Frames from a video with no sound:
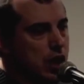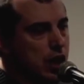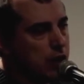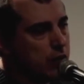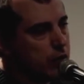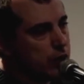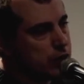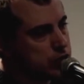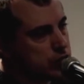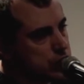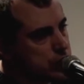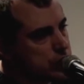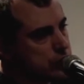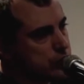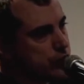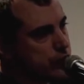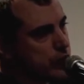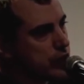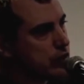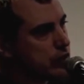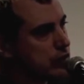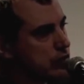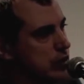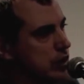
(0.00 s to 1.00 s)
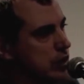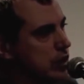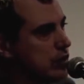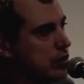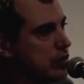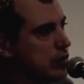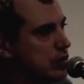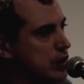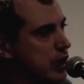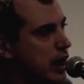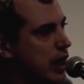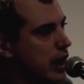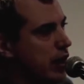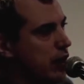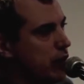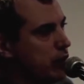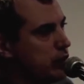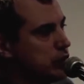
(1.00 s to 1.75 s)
I watched this video the other day,